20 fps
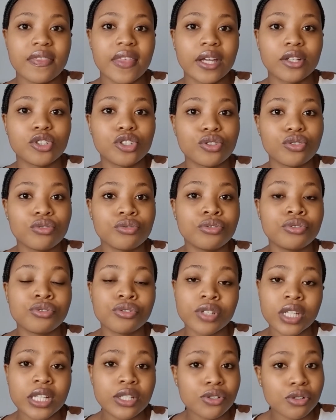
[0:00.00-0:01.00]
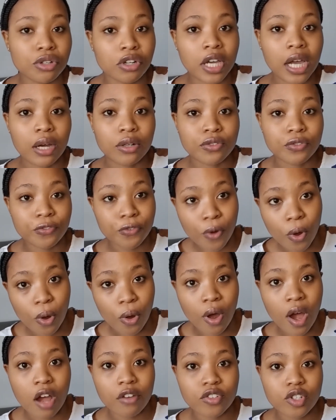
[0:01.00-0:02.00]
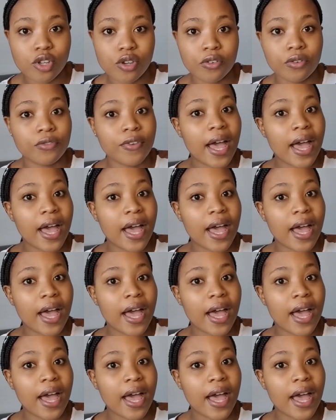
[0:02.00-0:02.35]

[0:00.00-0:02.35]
that you do need to look out for after you've